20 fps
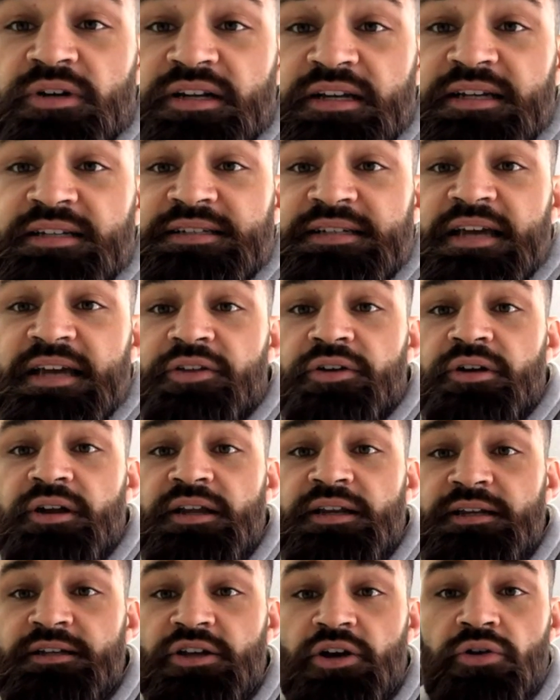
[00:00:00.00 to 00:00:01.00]
We're going to get together
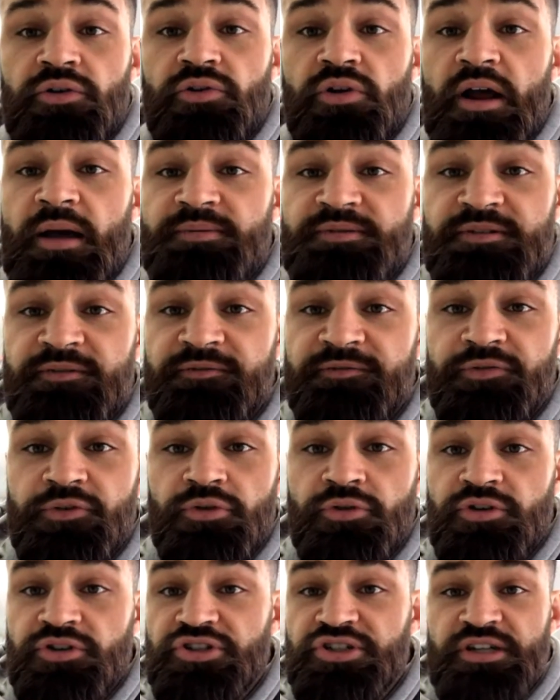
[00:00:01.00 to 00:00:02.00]
and go grab some
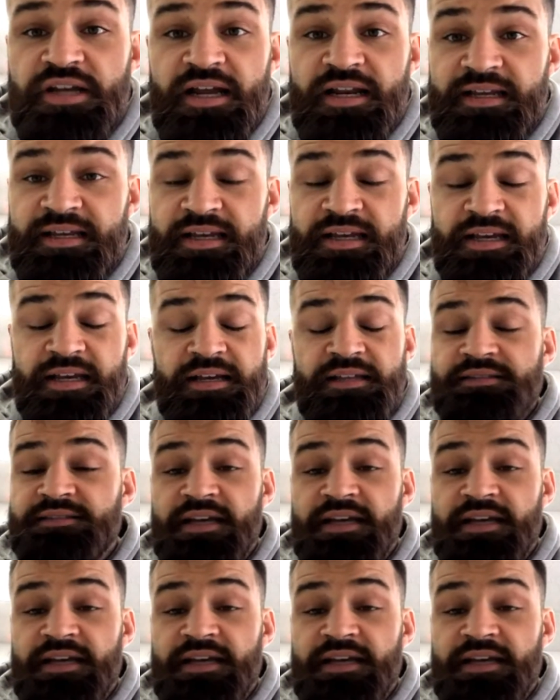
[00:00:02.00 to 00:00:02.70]
food and just kind of kick it.